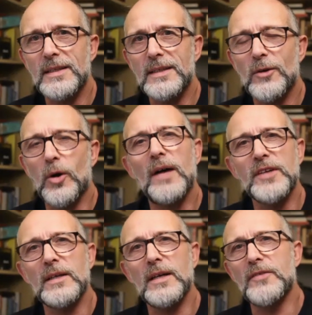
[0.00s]
or
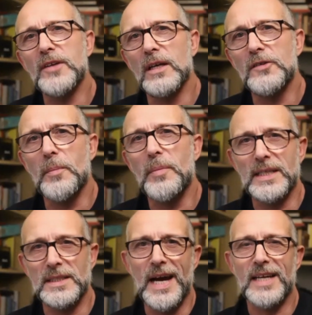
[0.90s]
is your bike
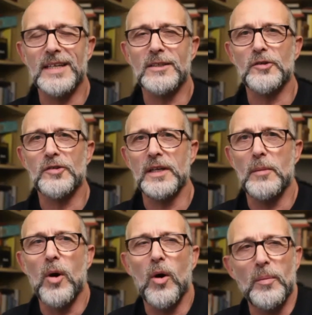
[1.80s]
knackered because you're into
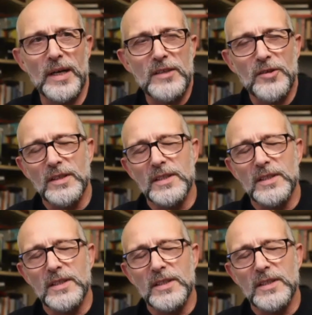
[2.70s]
motorbikes, aren't you?